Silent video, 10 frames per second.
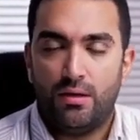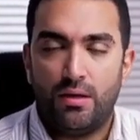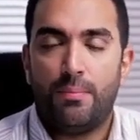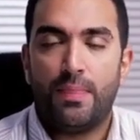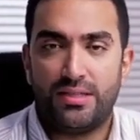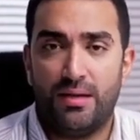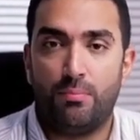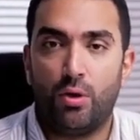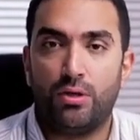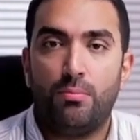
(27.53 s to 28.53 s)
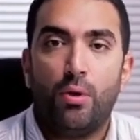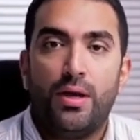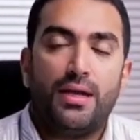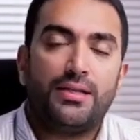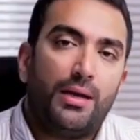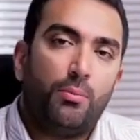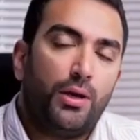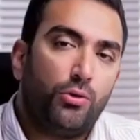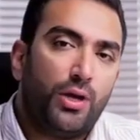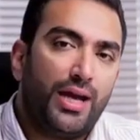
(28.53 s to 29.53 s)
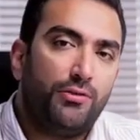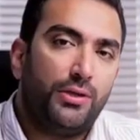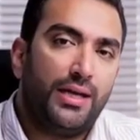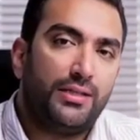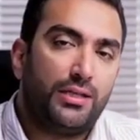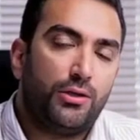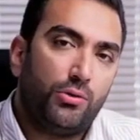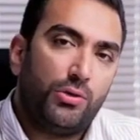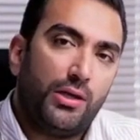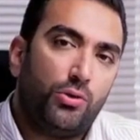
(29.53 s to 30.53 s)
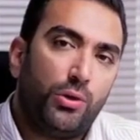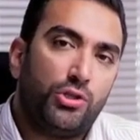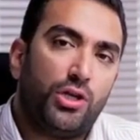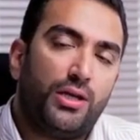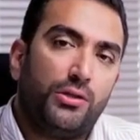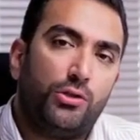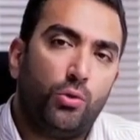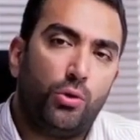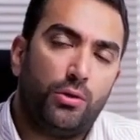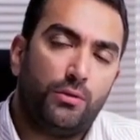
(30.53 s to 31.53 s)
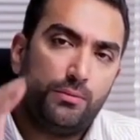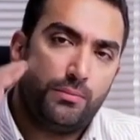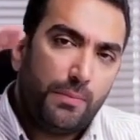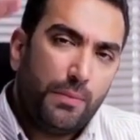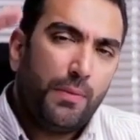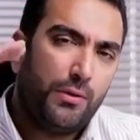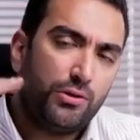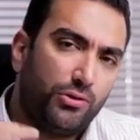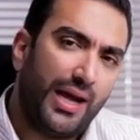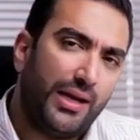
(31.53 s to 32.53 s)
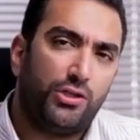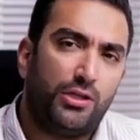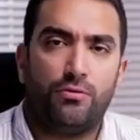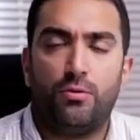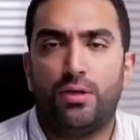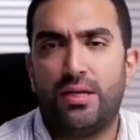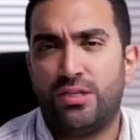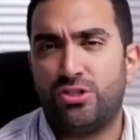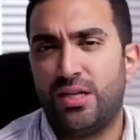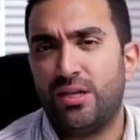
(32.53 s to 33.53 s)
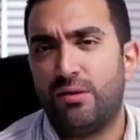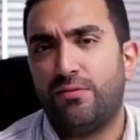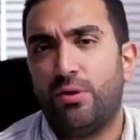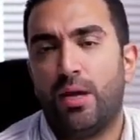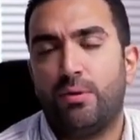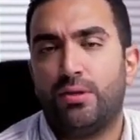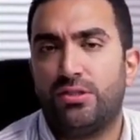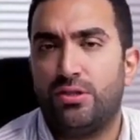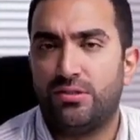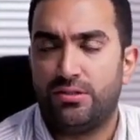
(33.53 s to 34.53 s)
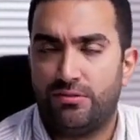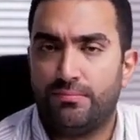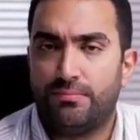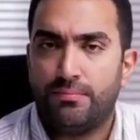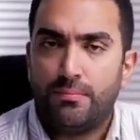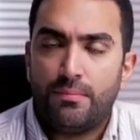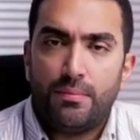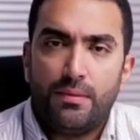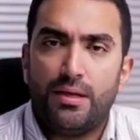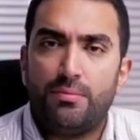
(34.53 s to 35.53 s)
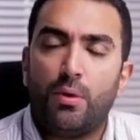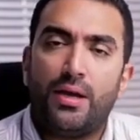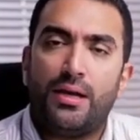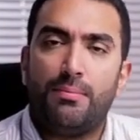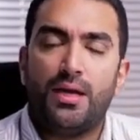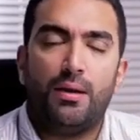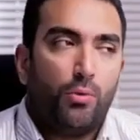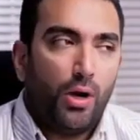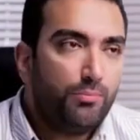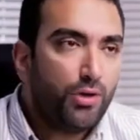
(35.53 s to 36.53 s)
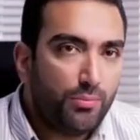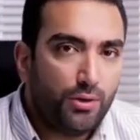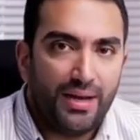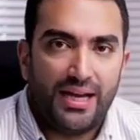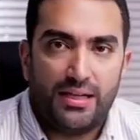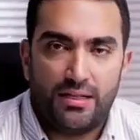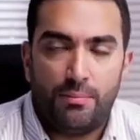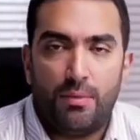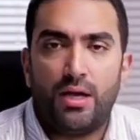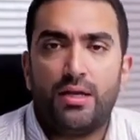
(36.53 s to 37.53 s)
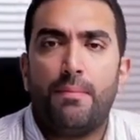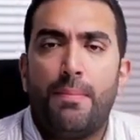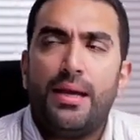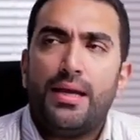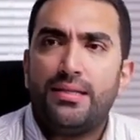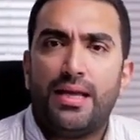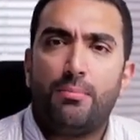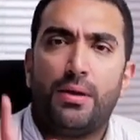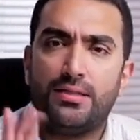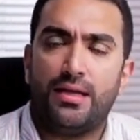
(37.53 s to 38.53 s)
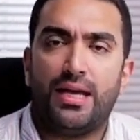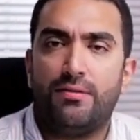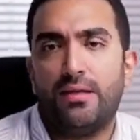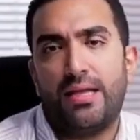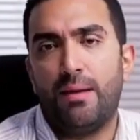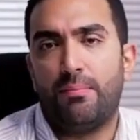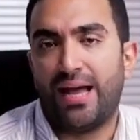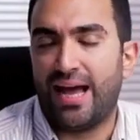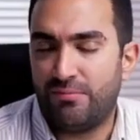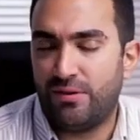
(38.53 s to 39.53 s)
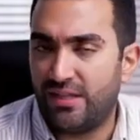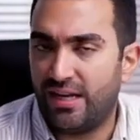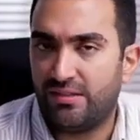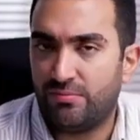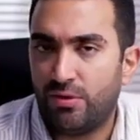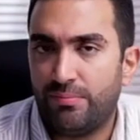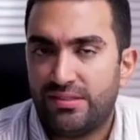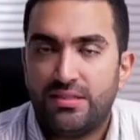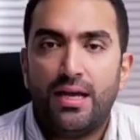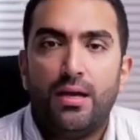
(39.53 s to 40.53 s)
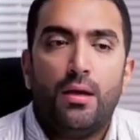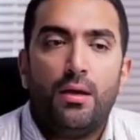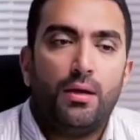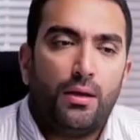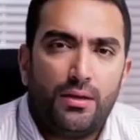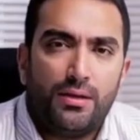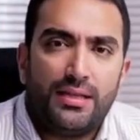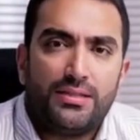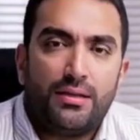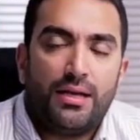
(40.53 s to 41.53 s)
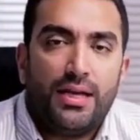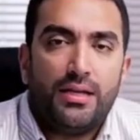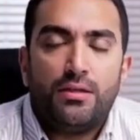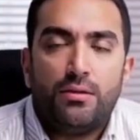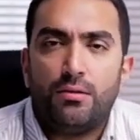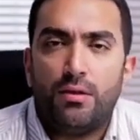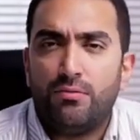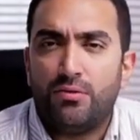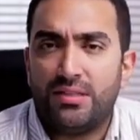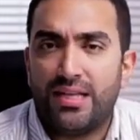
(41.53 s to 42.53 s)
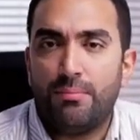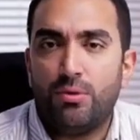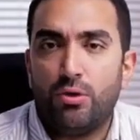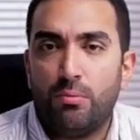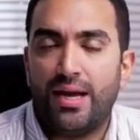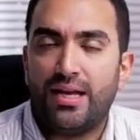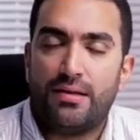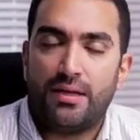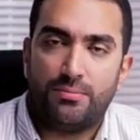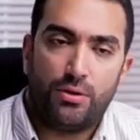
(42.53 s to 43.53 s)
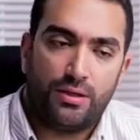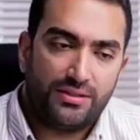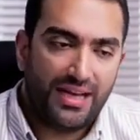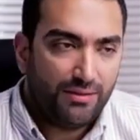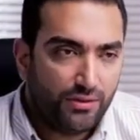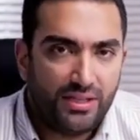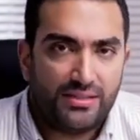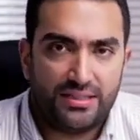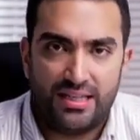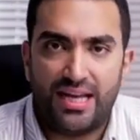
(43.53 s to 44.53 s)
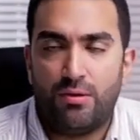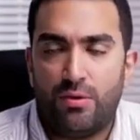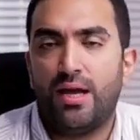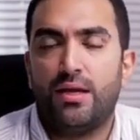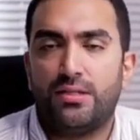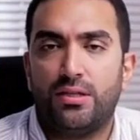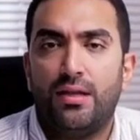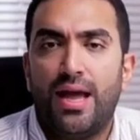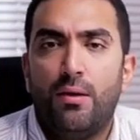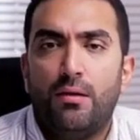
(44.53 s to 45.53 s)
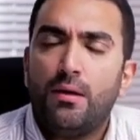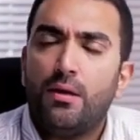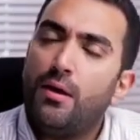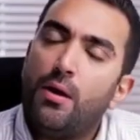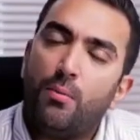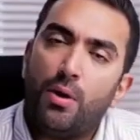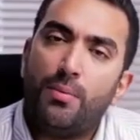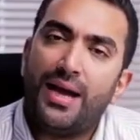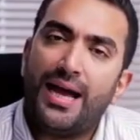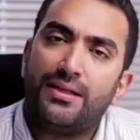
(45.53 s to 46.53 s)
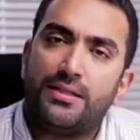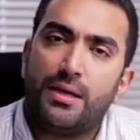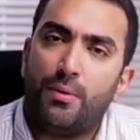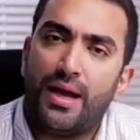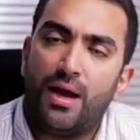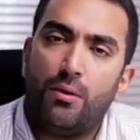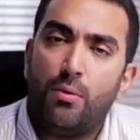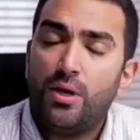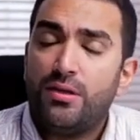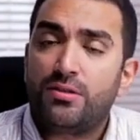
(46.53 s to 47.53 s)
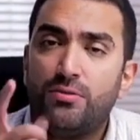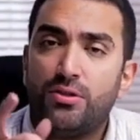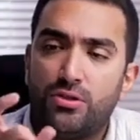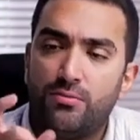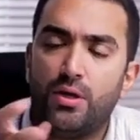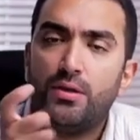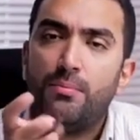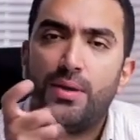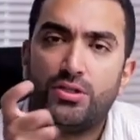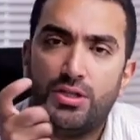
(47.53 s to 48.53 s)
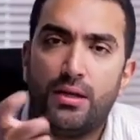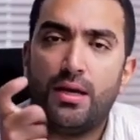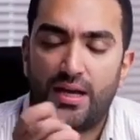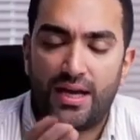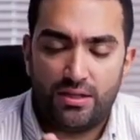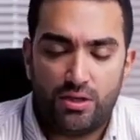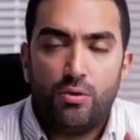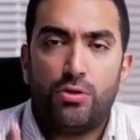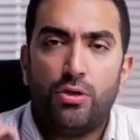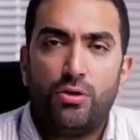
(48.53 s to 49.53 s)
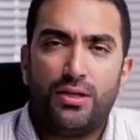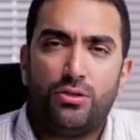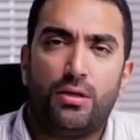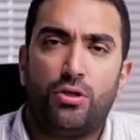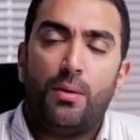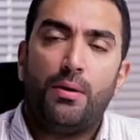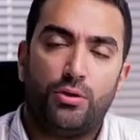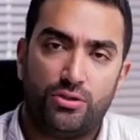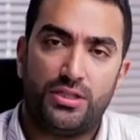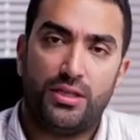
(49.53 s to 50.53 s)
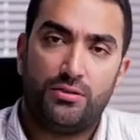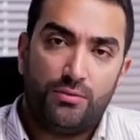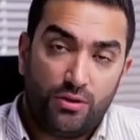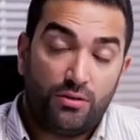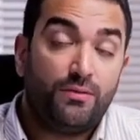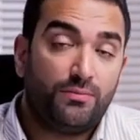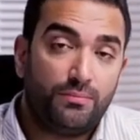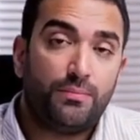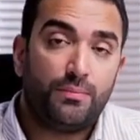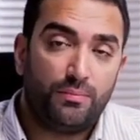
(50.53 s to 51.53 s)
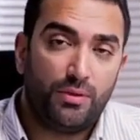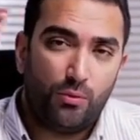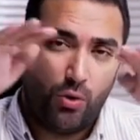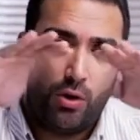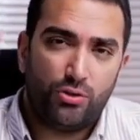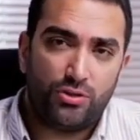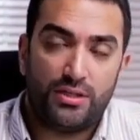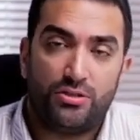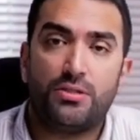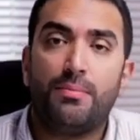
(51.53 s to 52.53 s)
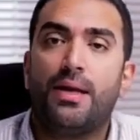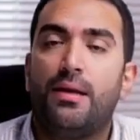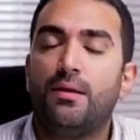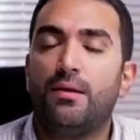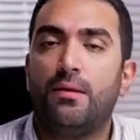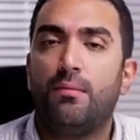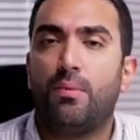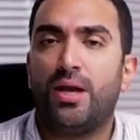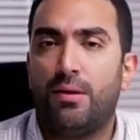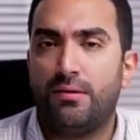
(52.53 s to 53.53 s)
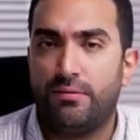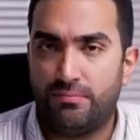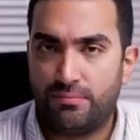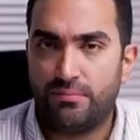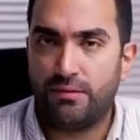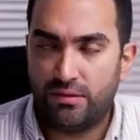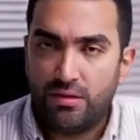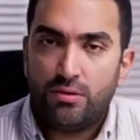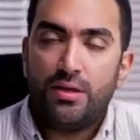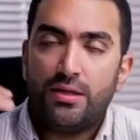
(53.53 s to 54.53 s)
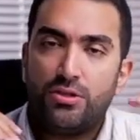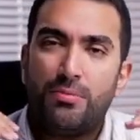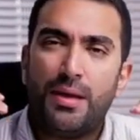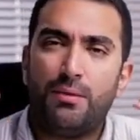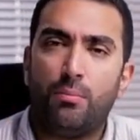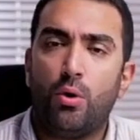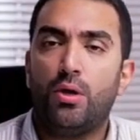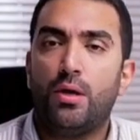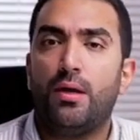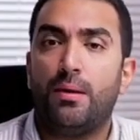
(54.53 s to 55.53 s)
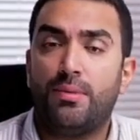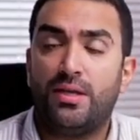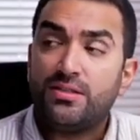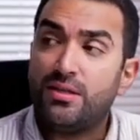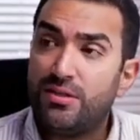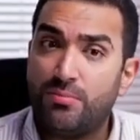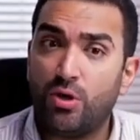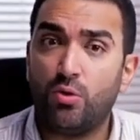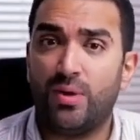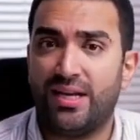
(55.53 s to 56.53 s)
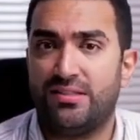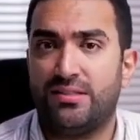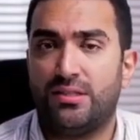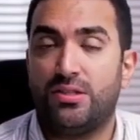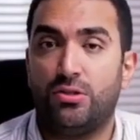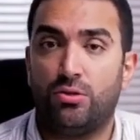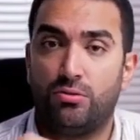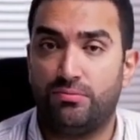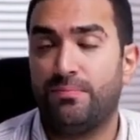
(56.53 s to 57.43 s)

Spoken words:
But the important point is that when you are advertising, you need to adjust your strategy for each layer of your operations. This point has become quite problematic in the market, meaning that we think every time we advertise, we must sell. That's not the case. For example, you might have experienced advertising in Iran until now. When we ask someone how it was, first of all, the budget, and the closer you get to the top of your sales funnel, the more you need to spend. Well, you need to spend more because there is more waste until you...